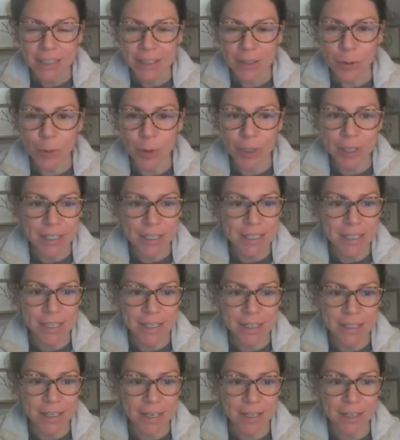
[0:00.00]

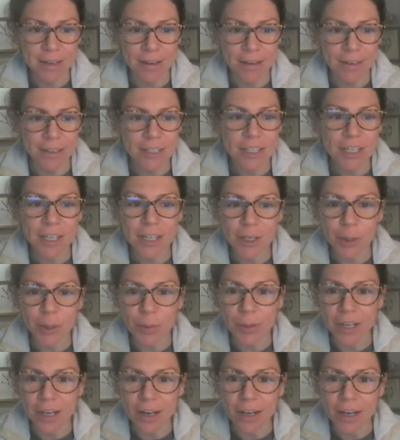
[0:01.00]
quarantine technology. Here
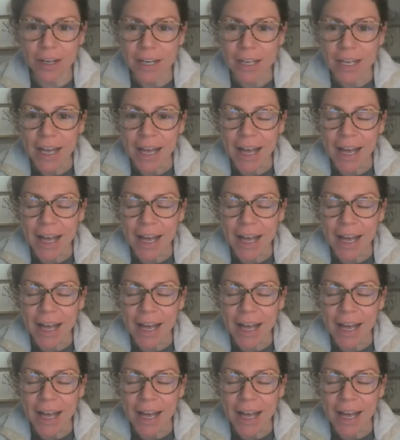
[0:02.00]
we are.